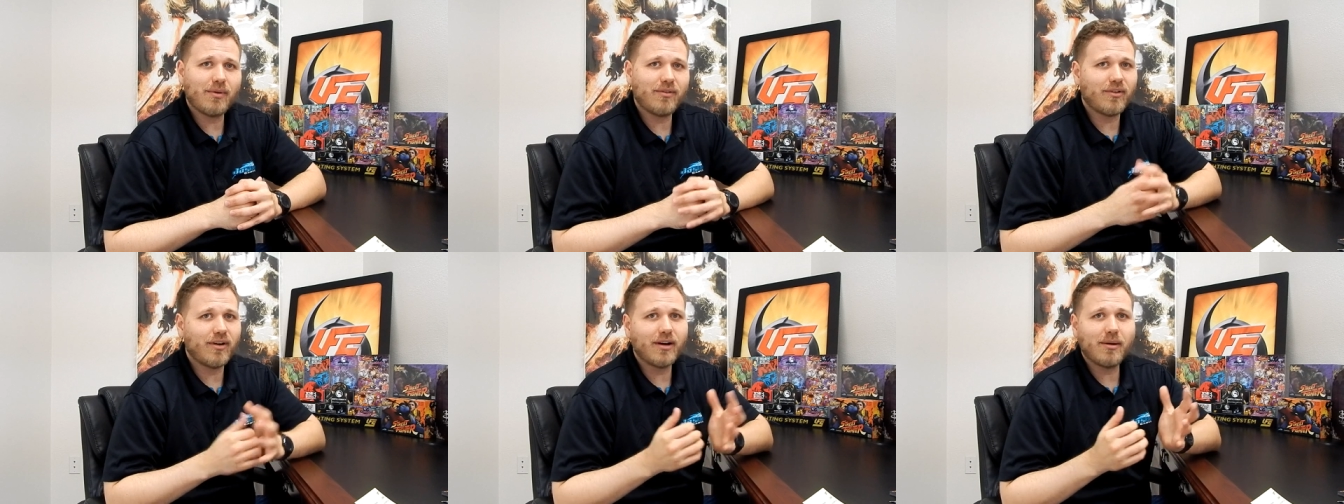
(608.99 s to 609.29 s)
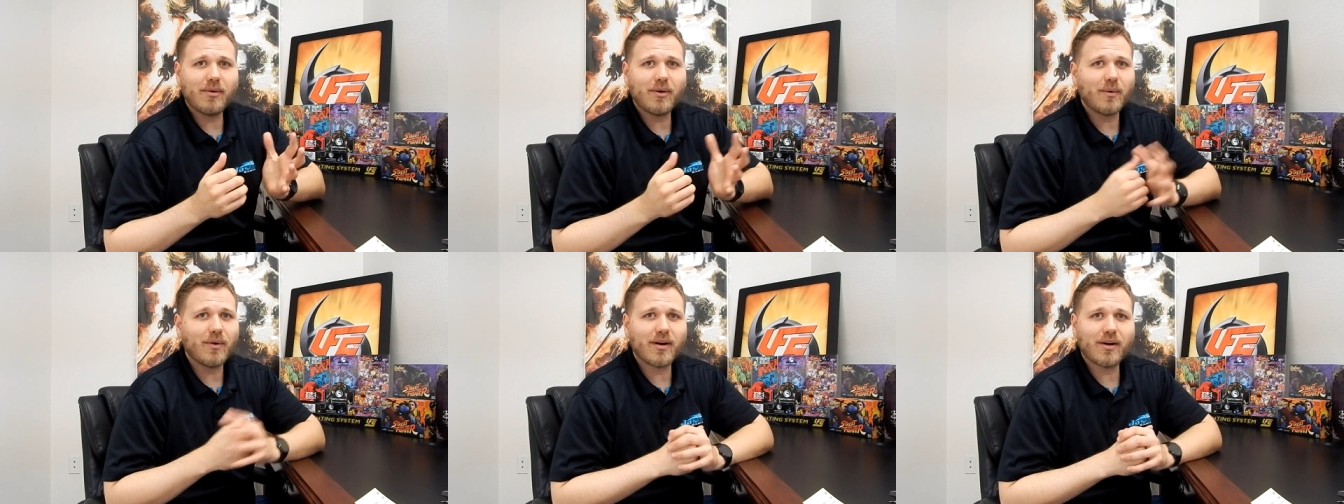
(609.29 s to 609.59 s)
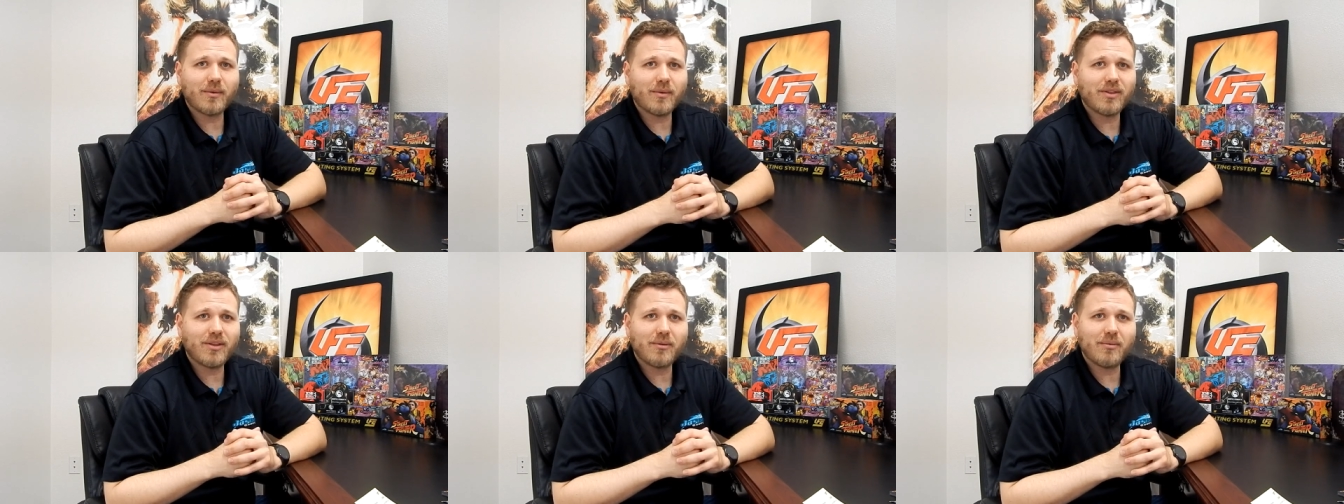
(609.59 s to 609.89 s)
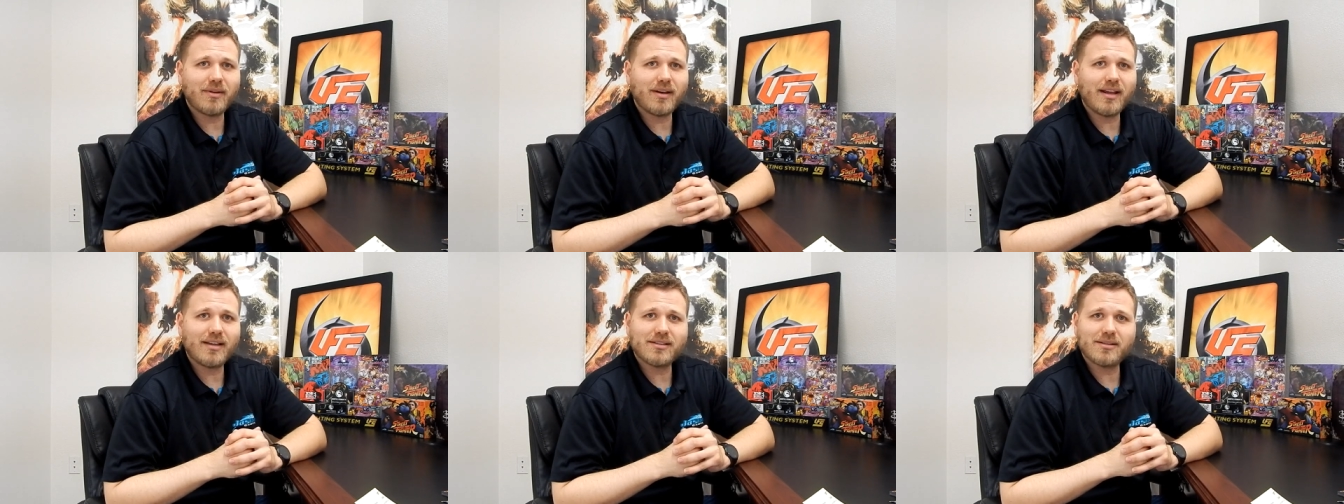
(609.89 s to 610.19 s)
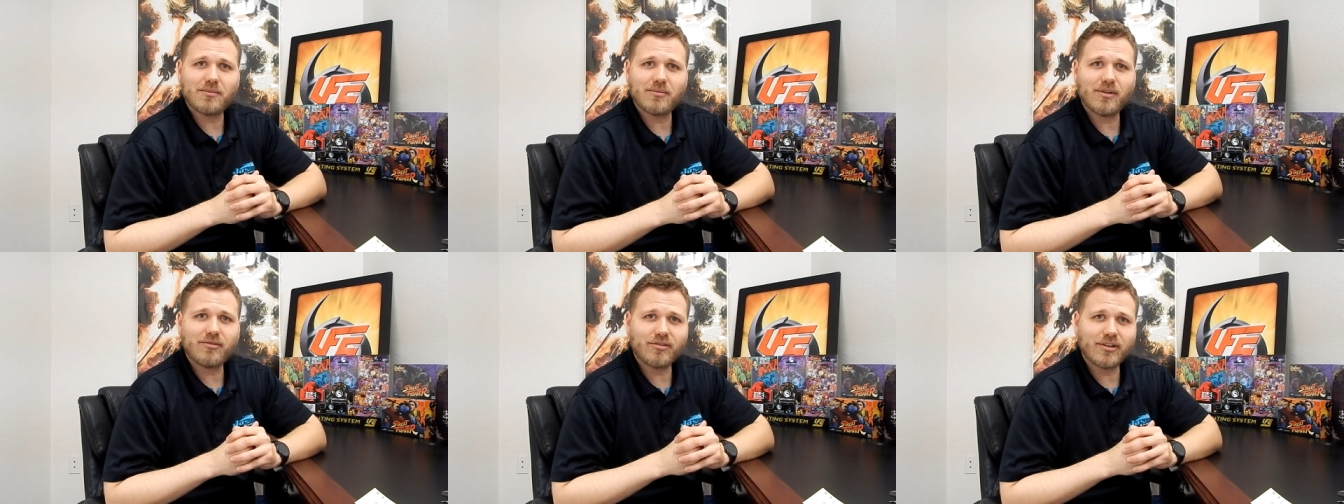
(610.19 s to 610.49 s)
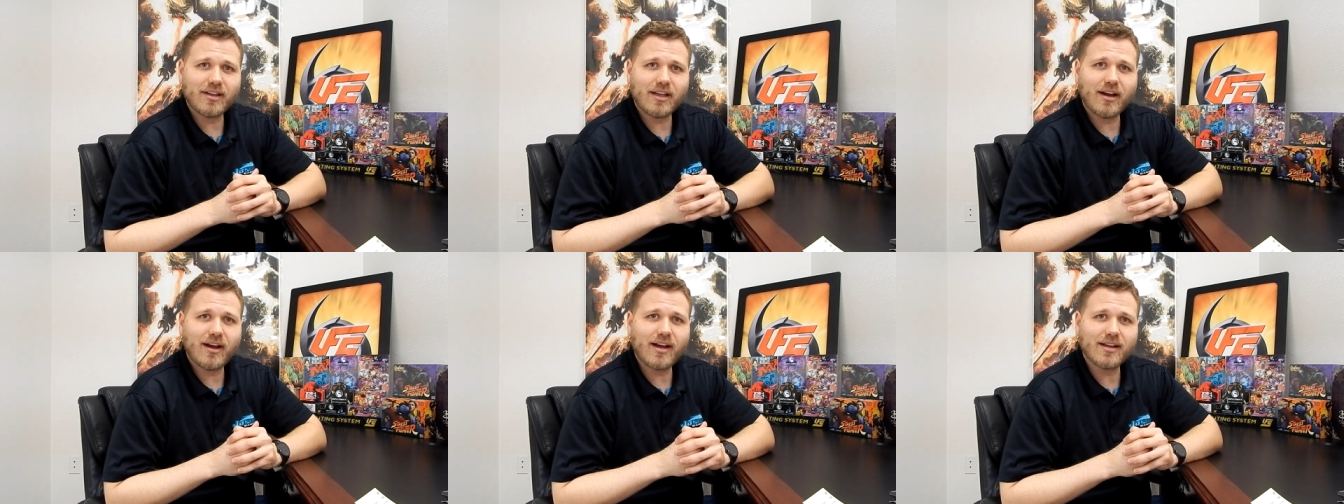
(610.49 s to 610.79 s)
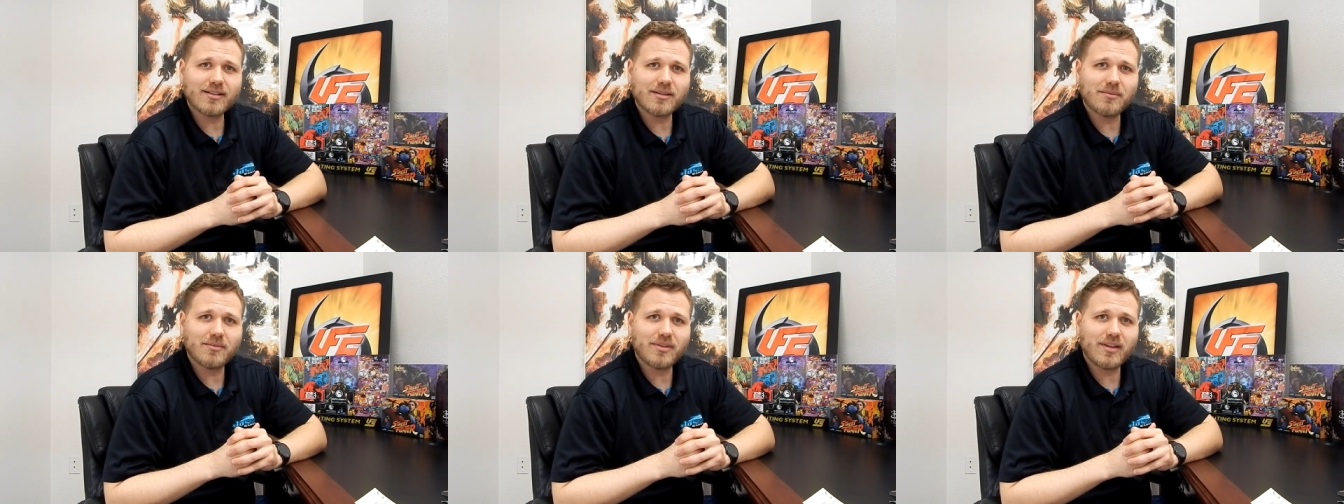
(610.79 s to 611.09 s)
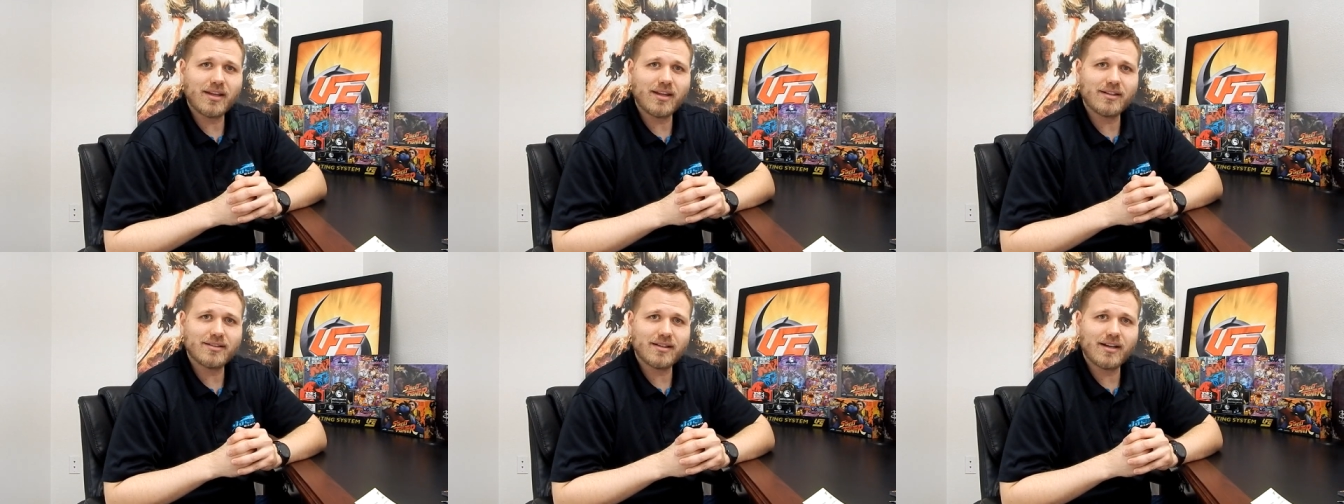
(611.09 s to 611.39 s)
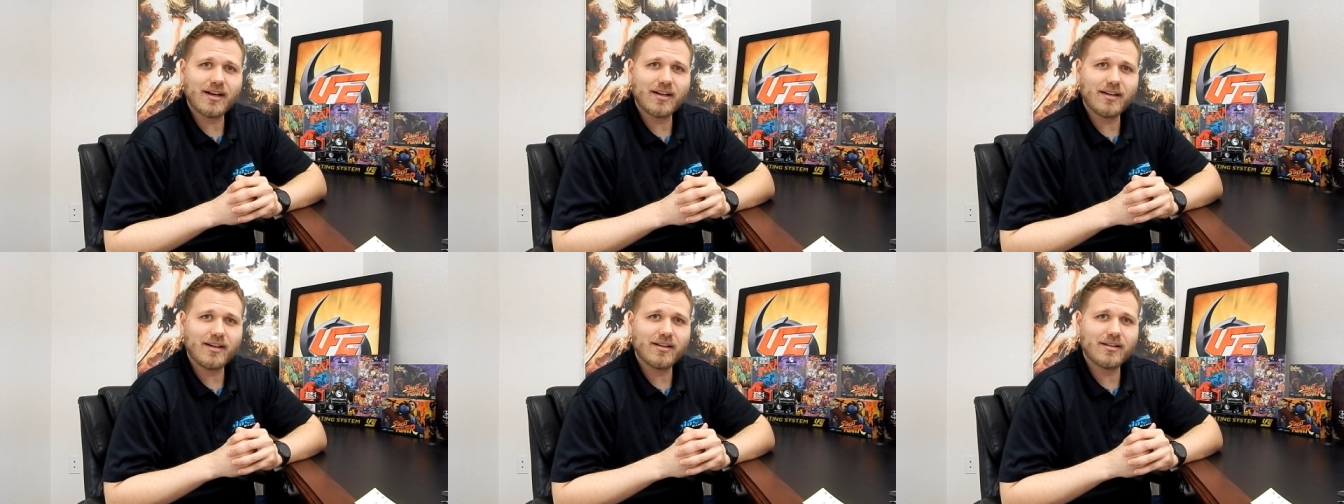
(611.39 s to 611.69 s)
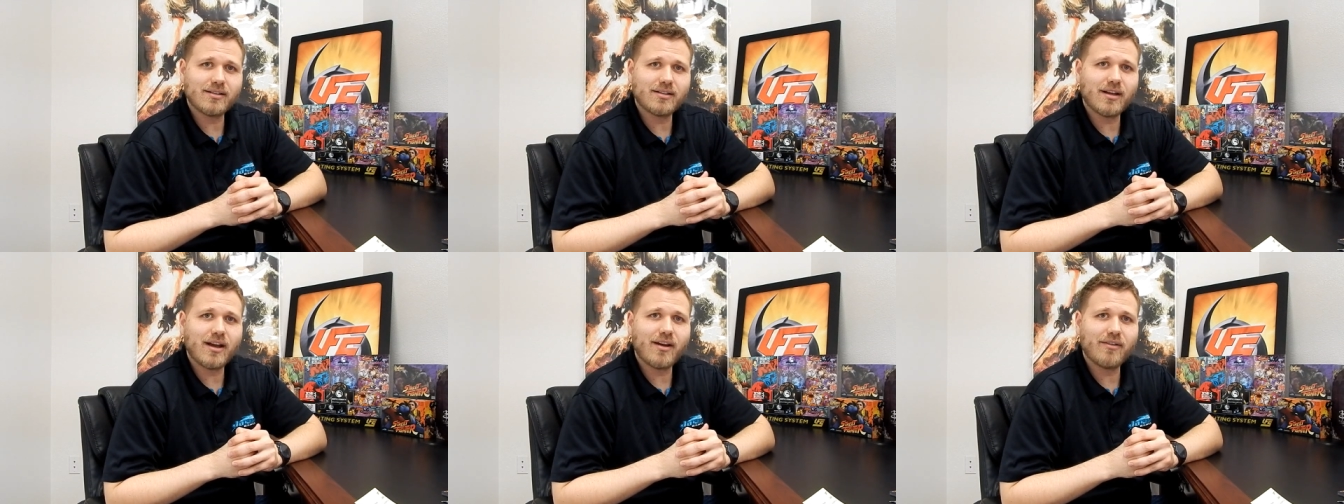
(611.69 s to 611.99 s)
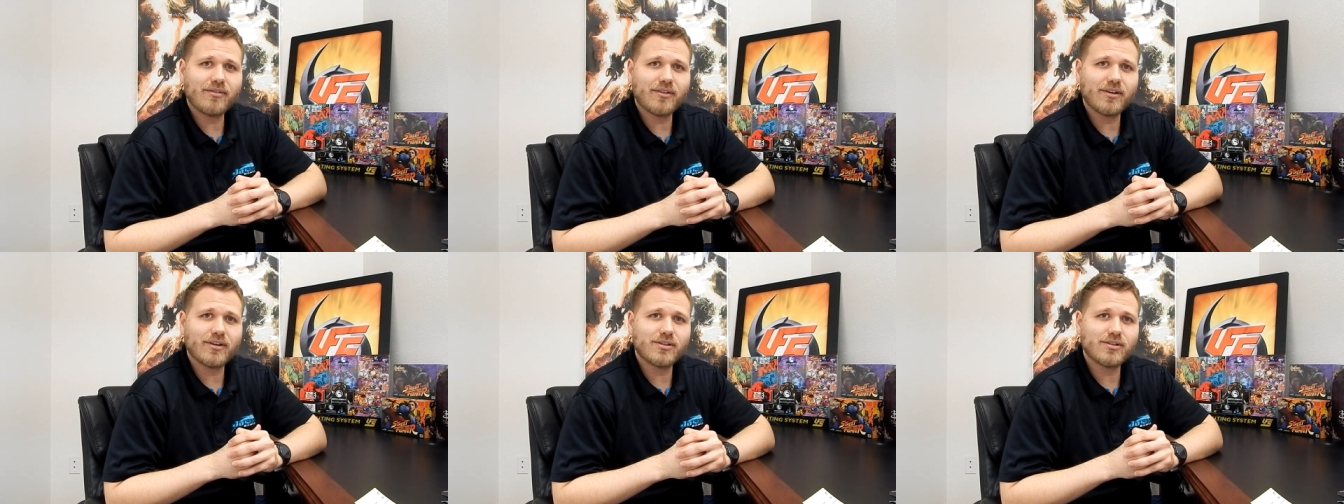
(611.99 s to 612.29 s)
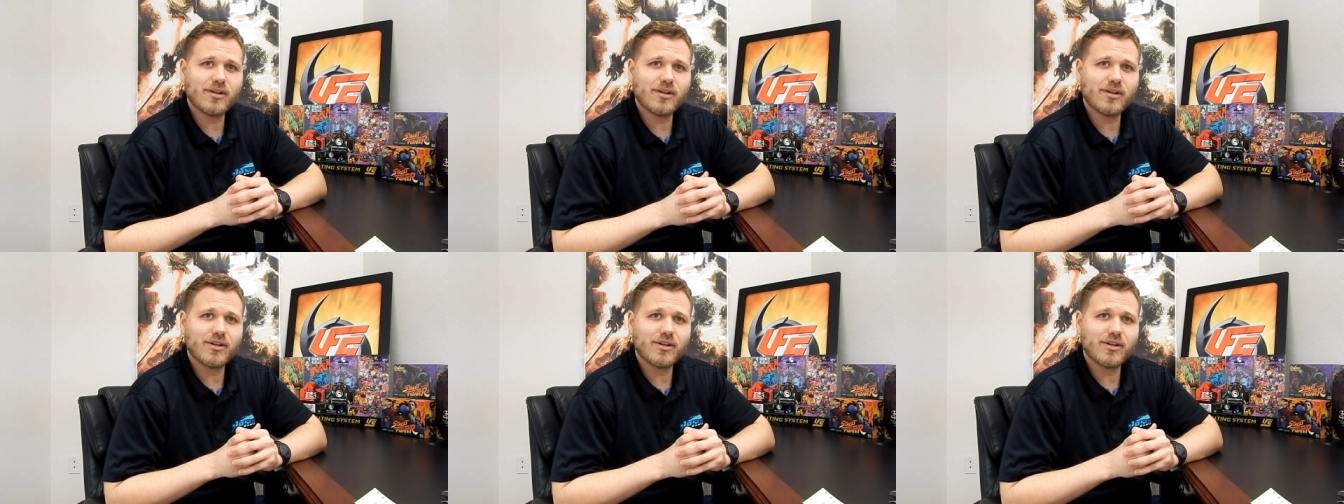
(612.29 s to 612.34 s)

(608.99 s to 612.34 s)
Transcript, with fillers: We've already been working with him and has some really awesome things and ideas to offer.